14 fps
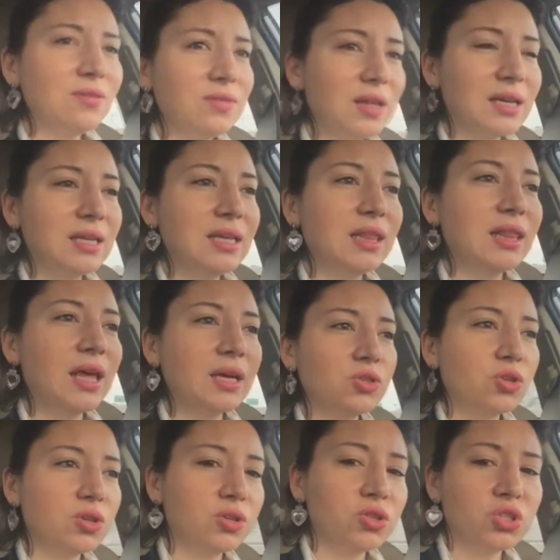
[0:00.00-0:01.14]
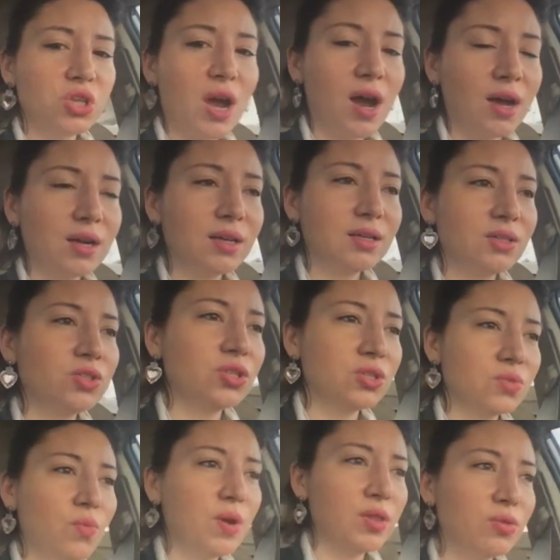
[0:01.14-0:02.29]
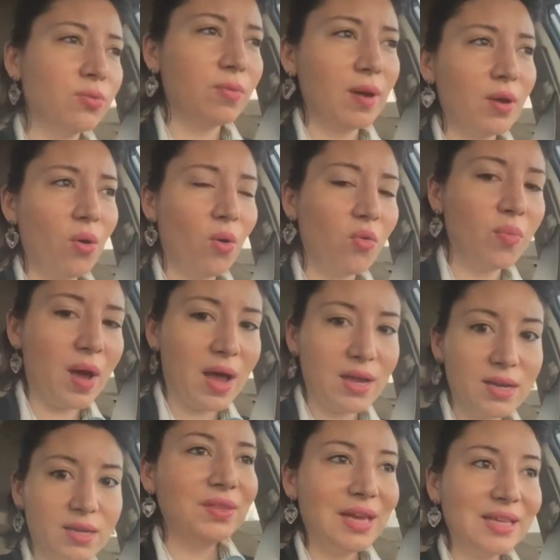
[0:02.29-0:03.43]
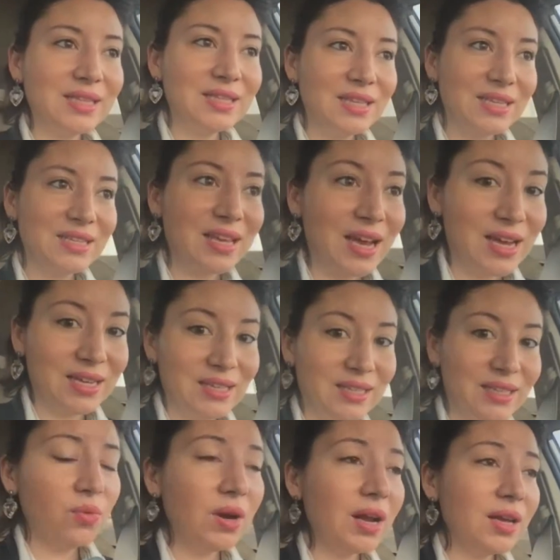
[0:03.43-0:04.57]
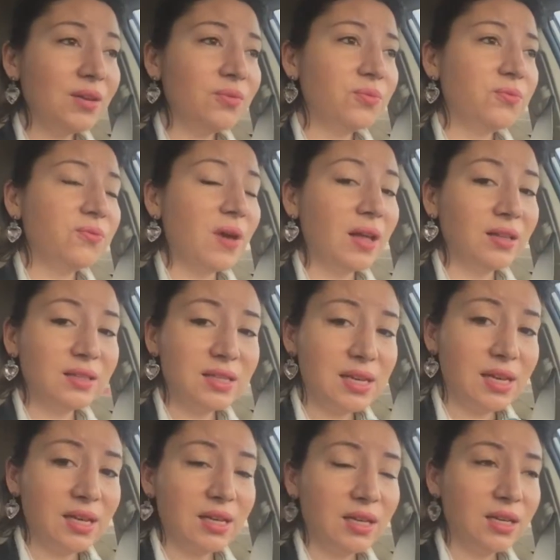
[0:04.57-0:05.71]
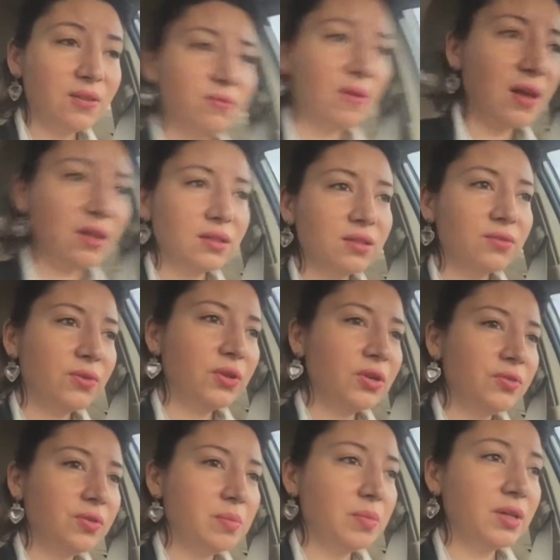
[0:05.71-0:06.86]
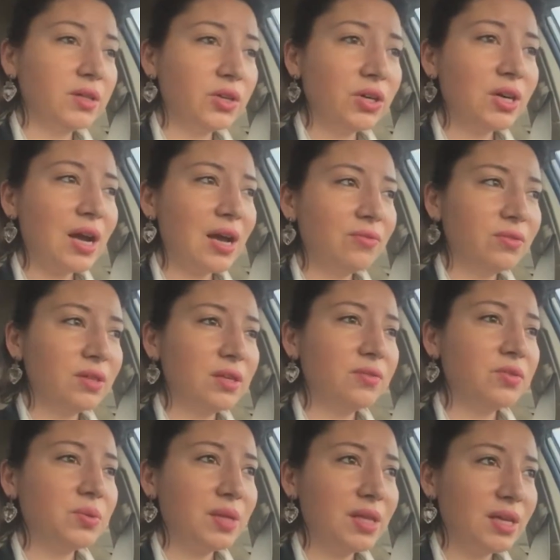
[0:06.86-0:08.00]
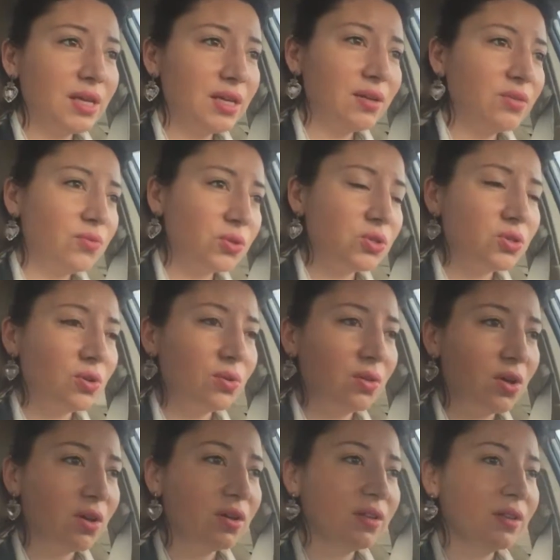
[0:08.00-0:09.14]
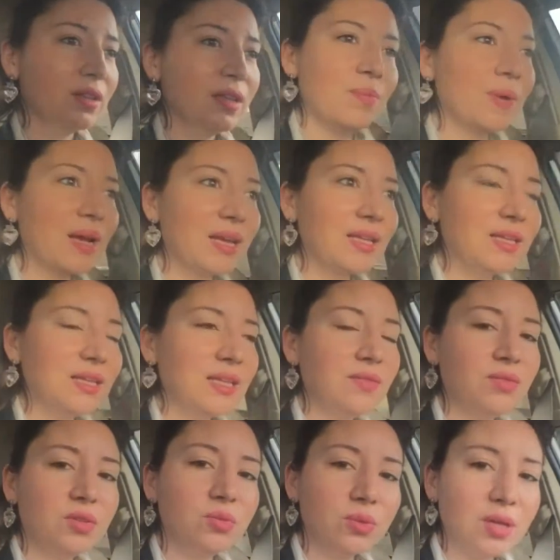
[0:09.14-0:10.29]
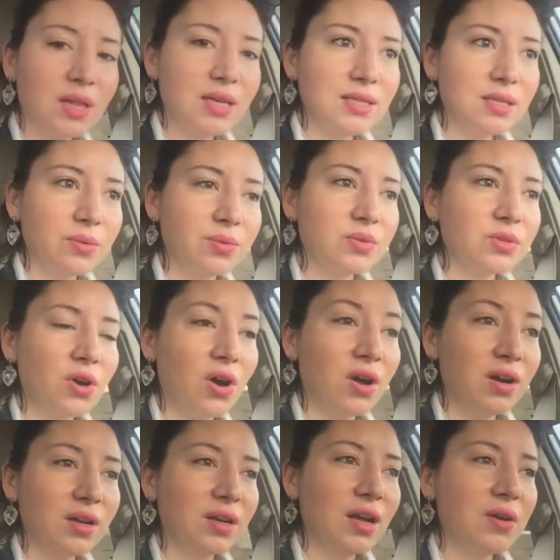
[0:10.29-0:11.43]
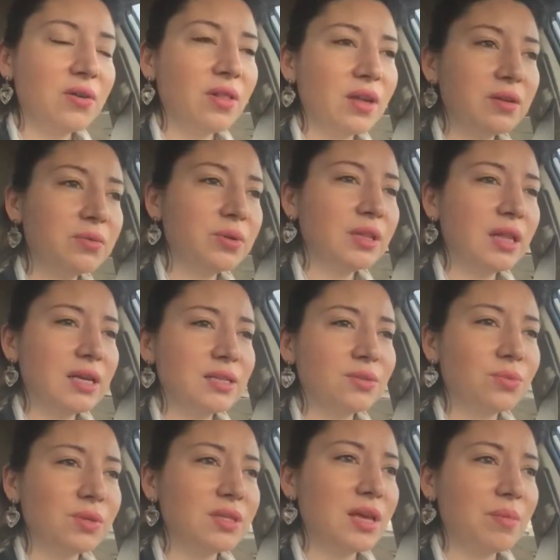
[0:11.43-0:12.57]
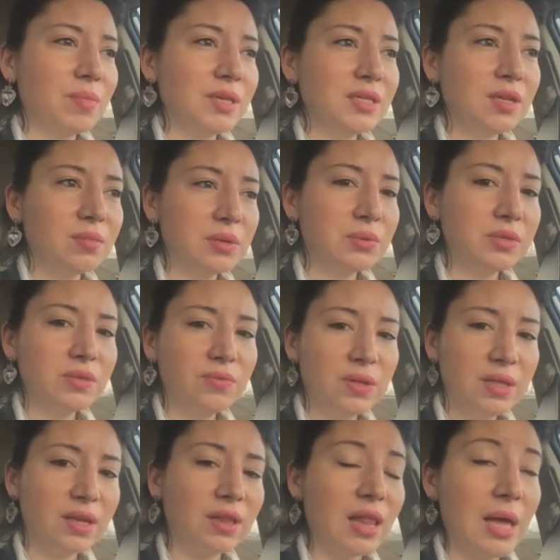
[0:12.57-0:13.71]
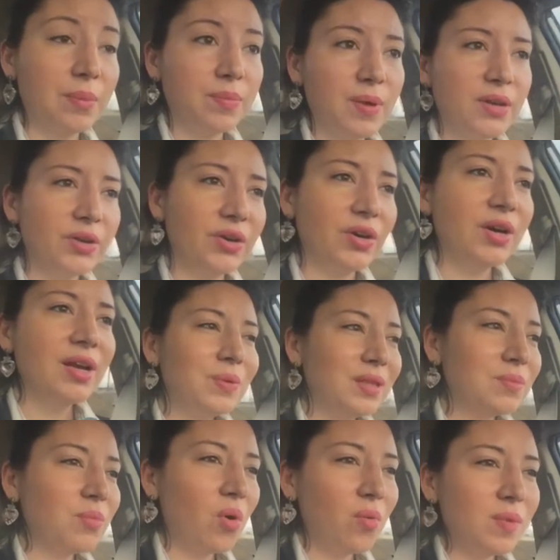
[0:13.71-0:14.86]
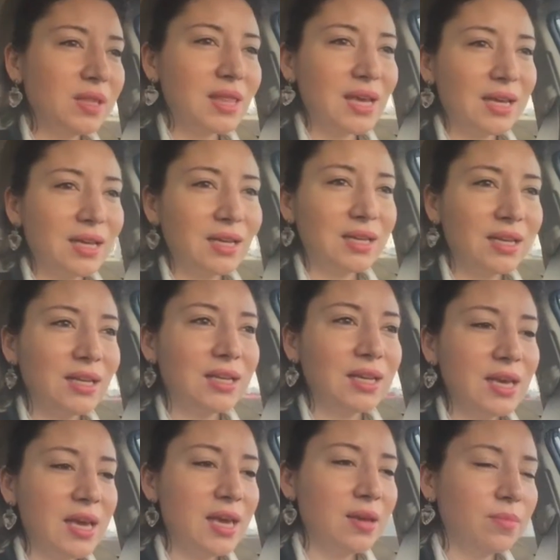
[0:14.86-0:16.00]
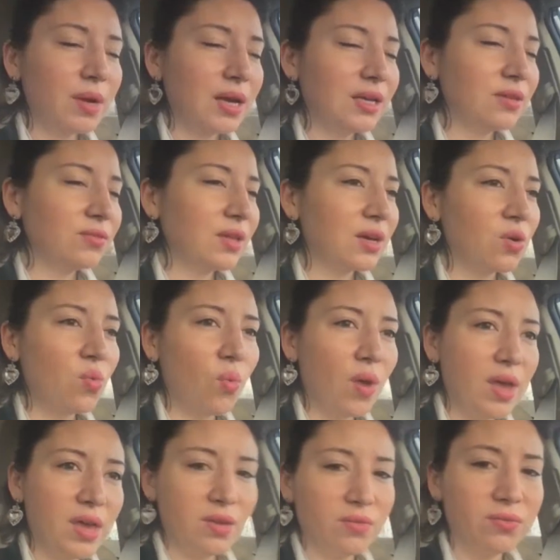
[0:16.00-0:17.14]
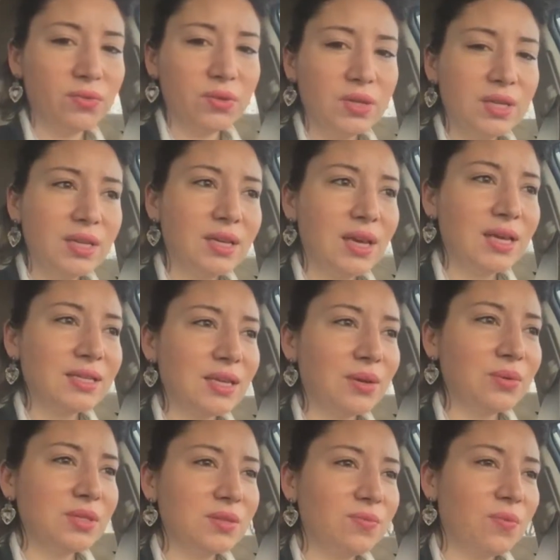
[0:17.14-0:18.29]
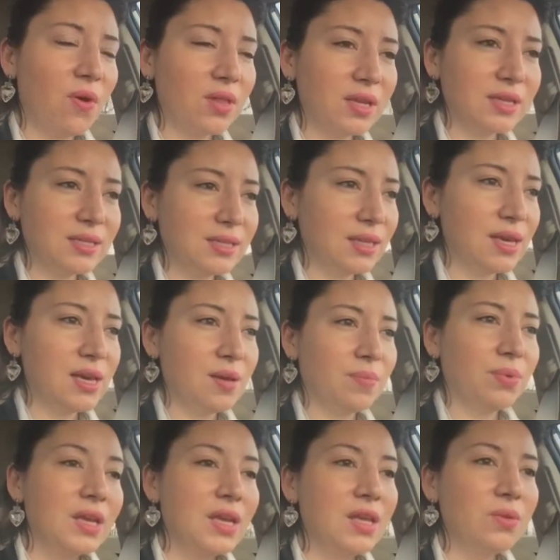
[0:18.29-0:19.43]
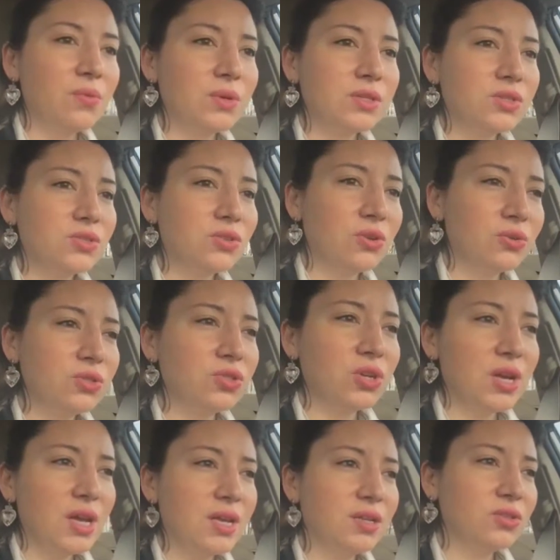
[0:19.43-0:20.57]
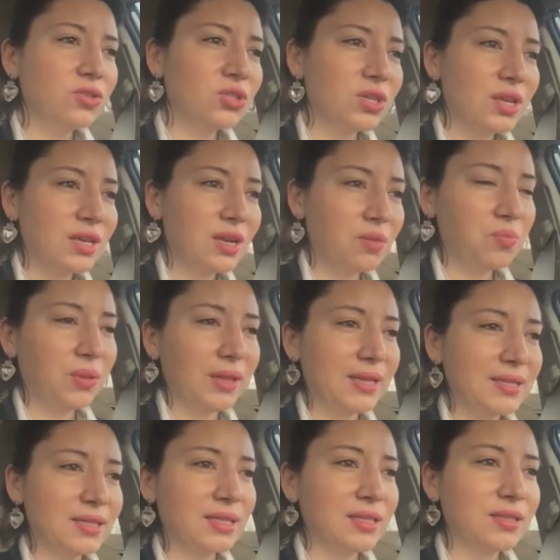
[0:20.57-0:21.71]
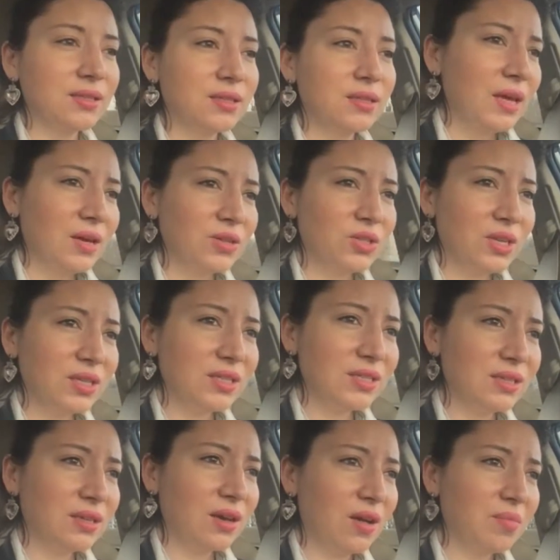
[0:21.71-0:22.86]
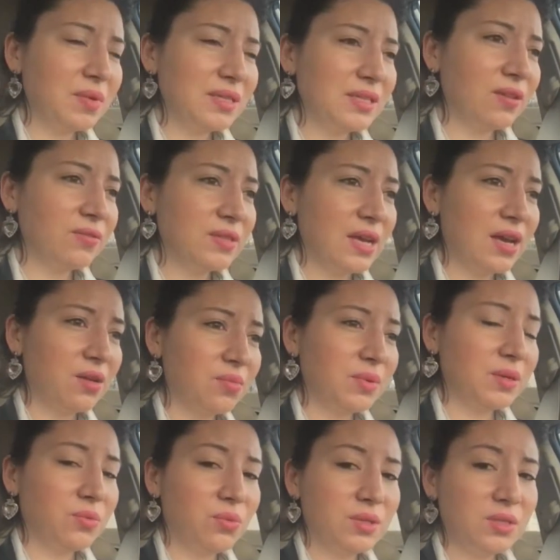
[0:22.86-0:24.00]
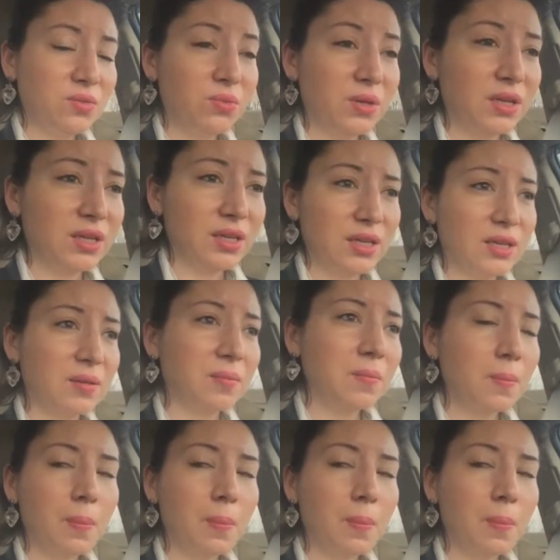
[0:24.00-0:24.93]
of like an electrical shock just went through my whole body. That's anxiety. When I felt it, it felt very familiar. I've lived with it for so long, but I didn't even realize it was gone. All I realized was that my stomach was feeling a lot better. But the moment that it came kind of like a wave as I was falling asleep, it was so strange and unpleasant. I was trying to calm myself down, but it wasn't working.